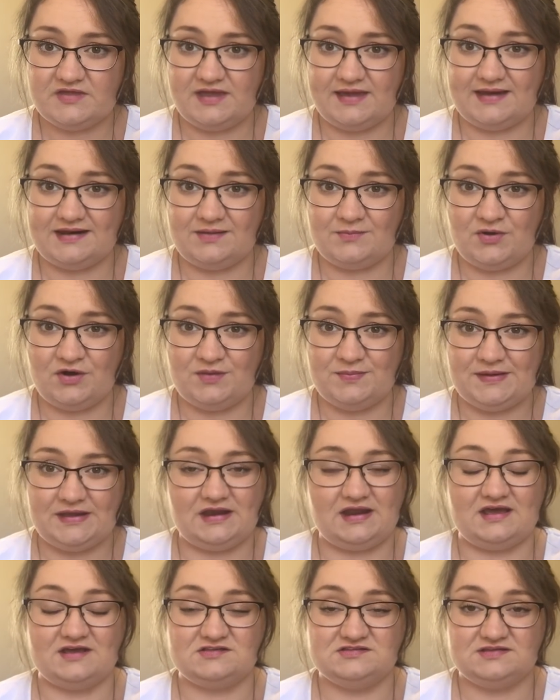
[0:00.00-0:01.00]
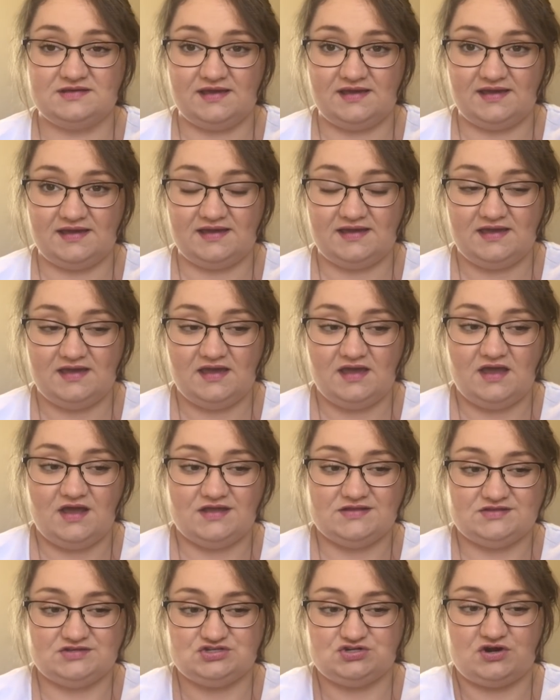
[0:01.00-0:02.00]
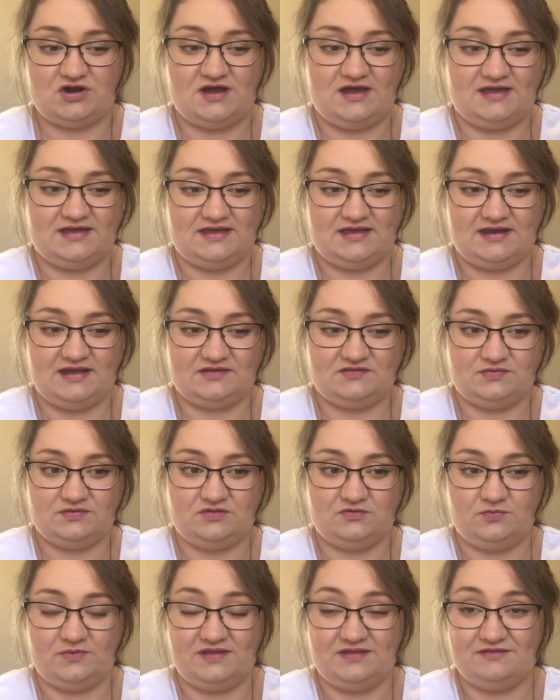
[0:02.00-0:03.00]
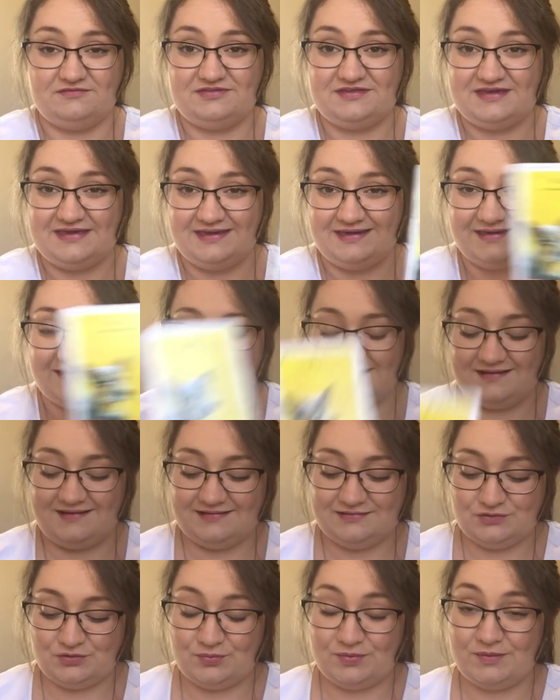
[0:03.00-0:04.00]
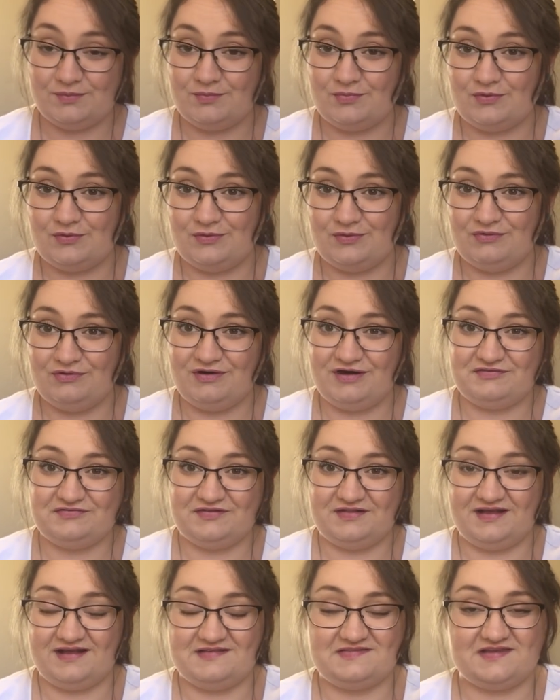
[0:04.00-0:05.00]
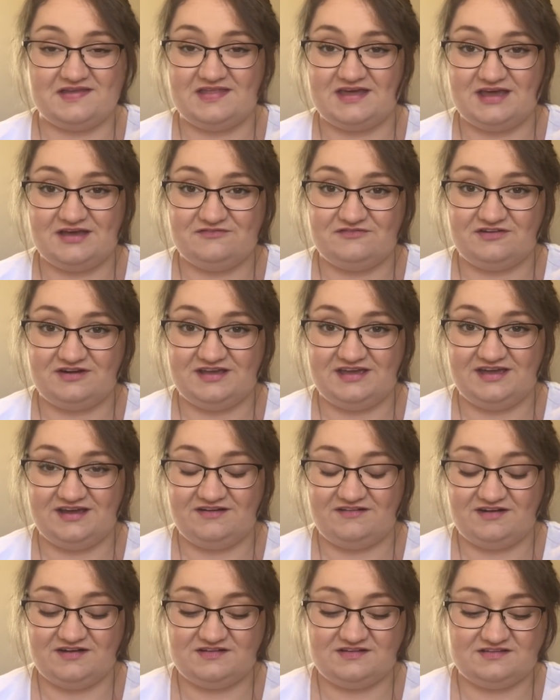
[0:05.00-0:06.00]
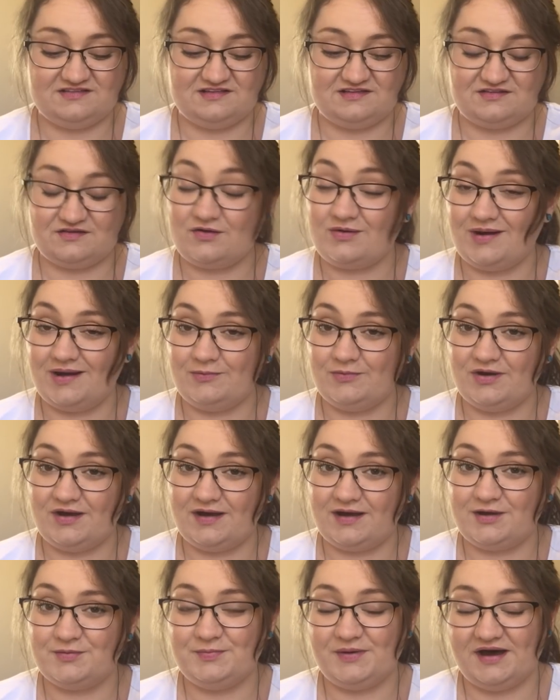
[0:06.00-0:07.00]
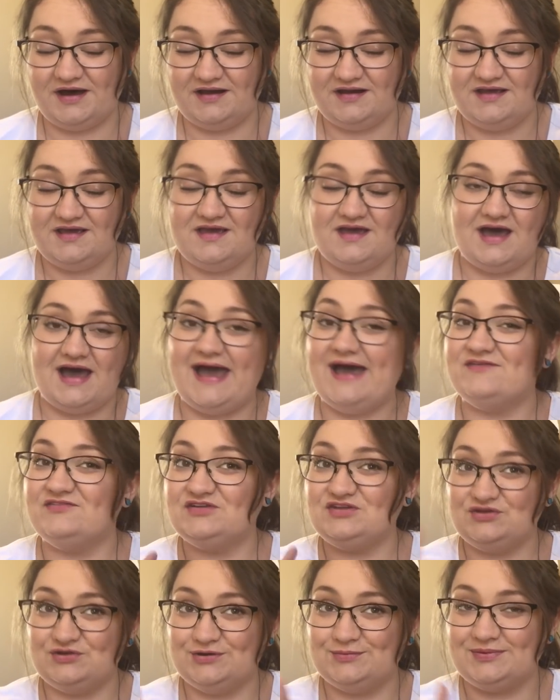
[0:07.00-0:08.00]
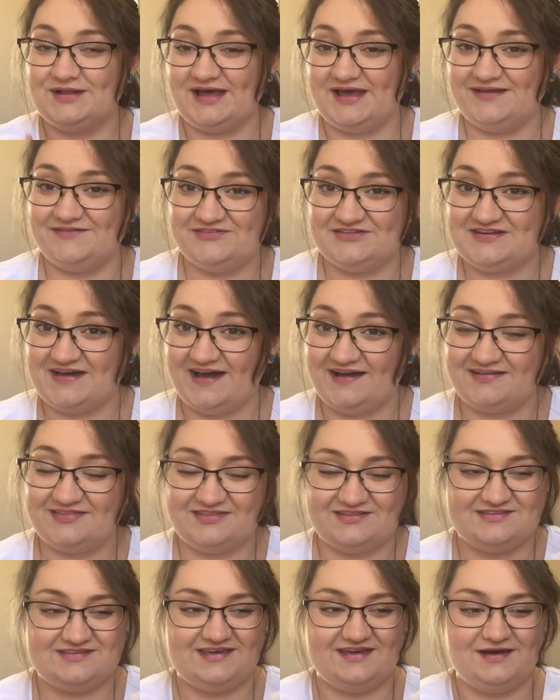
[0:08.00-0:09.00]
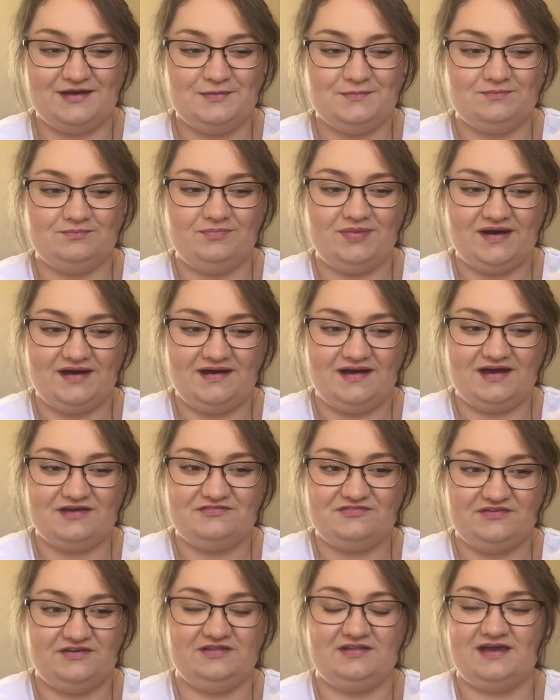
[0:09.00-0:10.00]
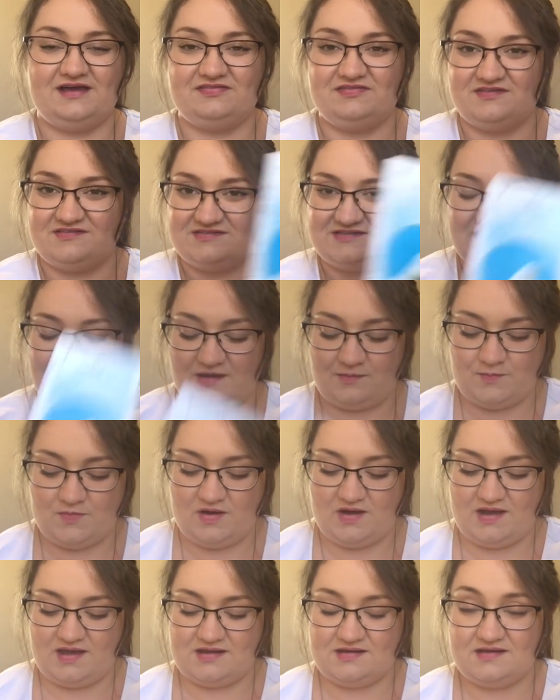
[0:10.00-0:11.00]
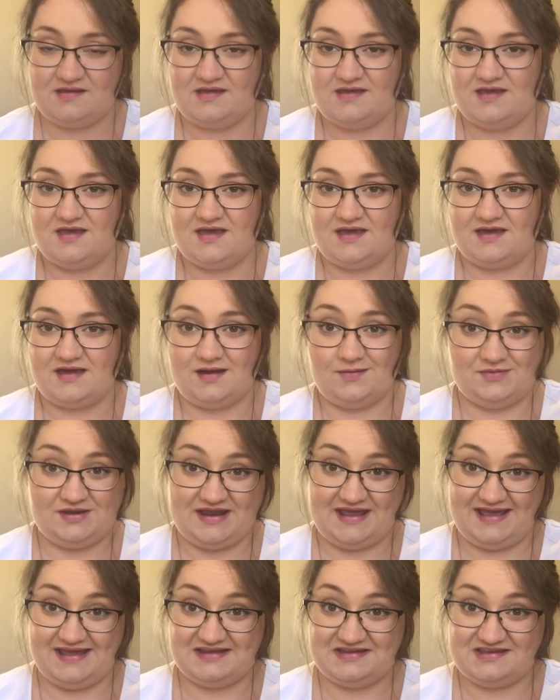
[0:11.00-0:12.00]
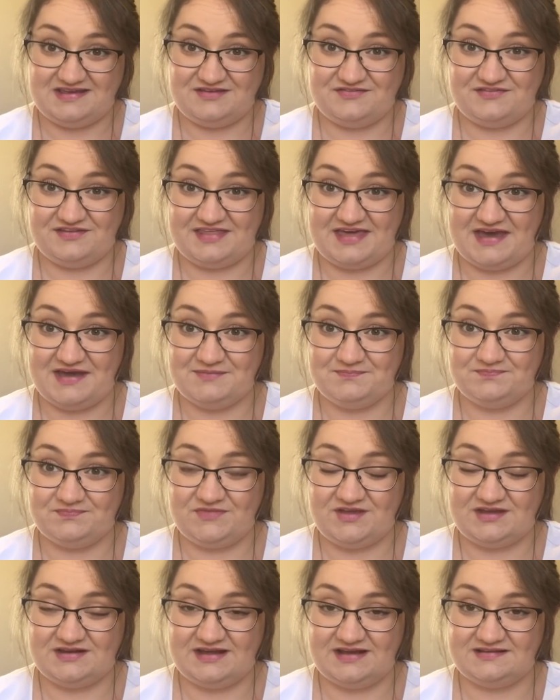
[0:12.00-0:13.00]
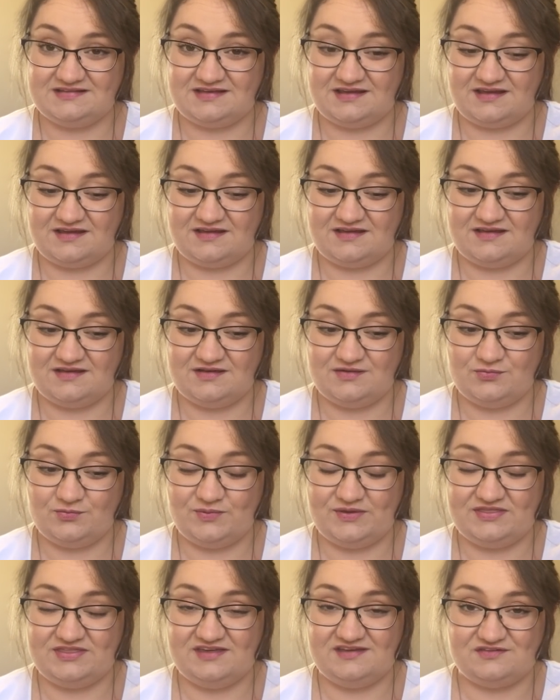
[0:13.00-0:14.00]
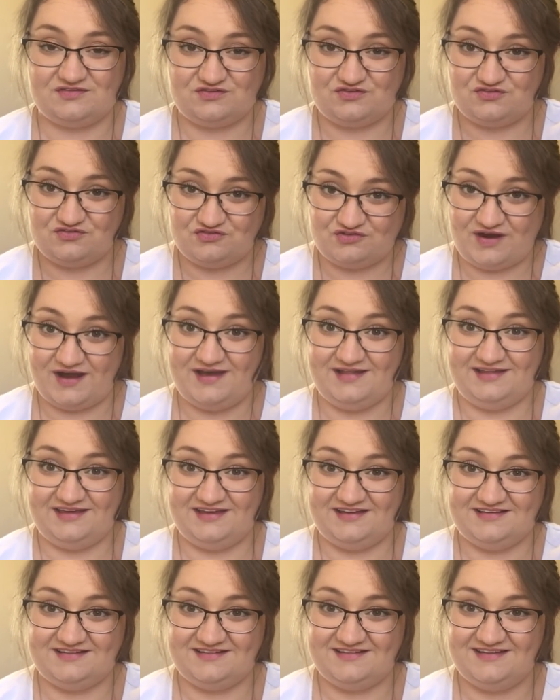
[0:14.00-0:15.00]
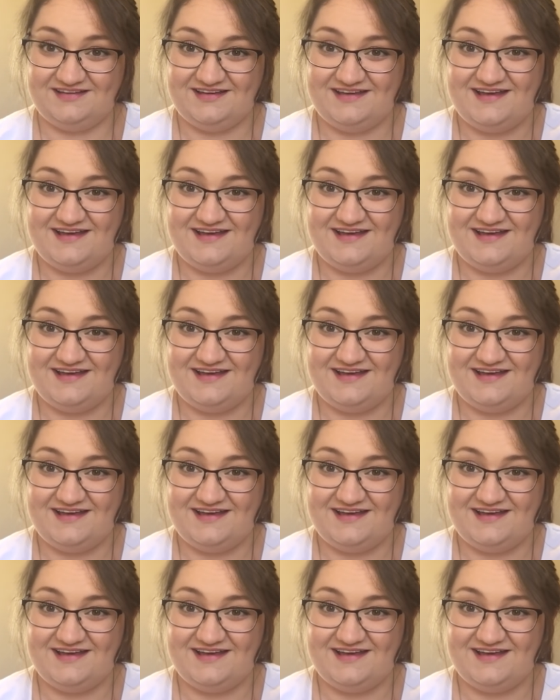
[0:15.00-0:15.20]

and I'm hoping next year to try and connect with the Wheel of the Year a little bit more. I feel like I say that every year and it just doesn't quite work, but I have a new plan of attack this year, but I feel like this deck might come in handy for that, connecting with the Australian